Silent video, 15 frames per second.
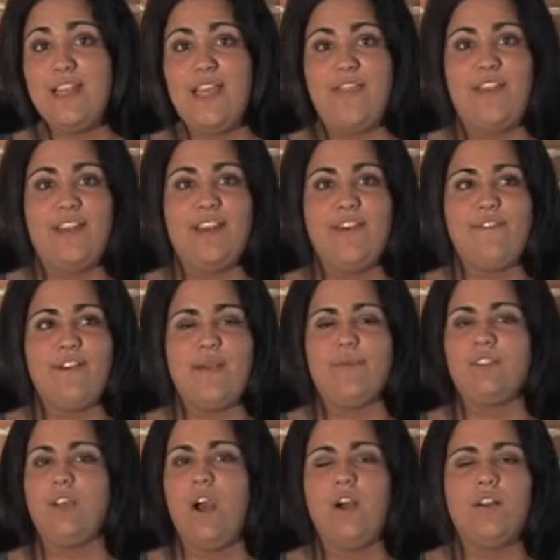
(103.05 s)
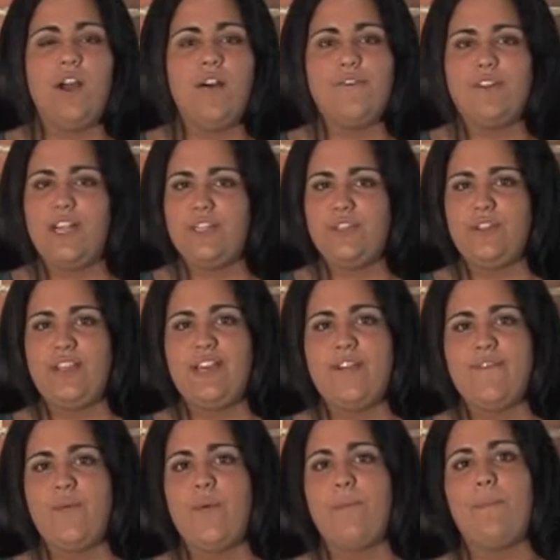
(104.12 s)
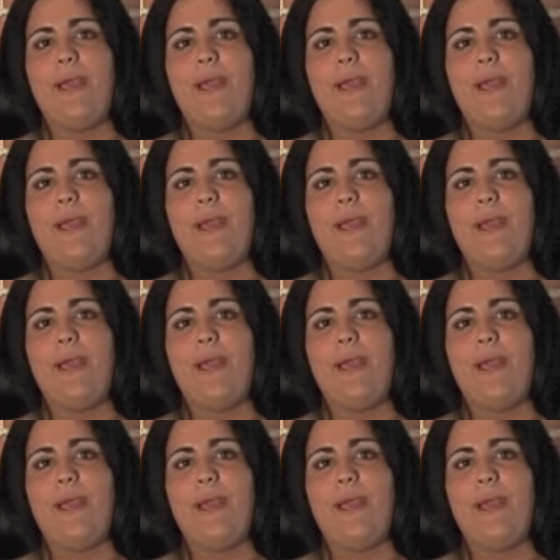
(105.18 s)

And it was all confidential. They never went